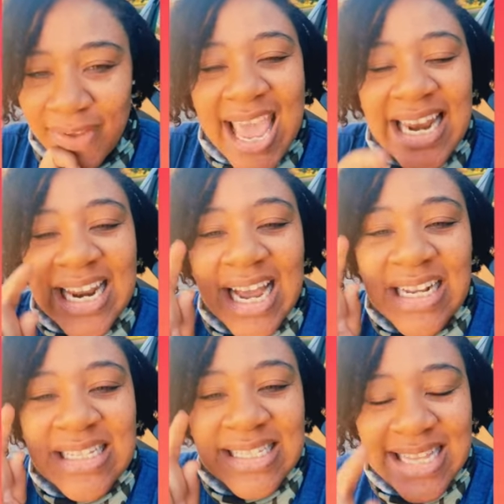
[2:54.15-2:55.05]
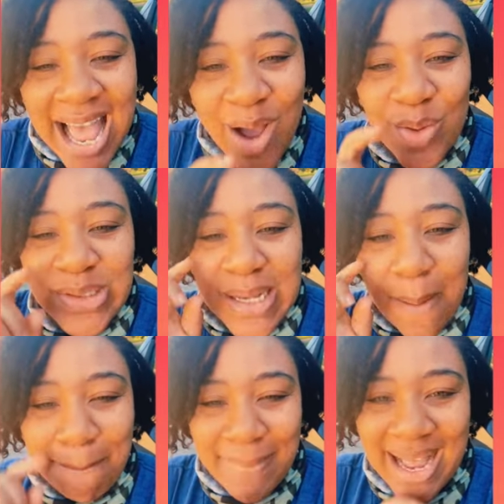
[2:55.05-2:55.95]
and a sound
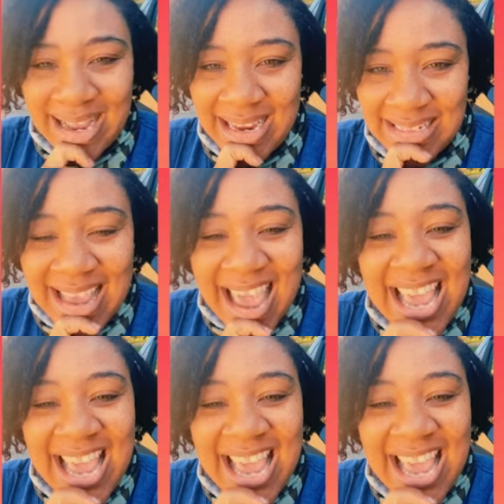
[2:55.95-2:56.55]
mind.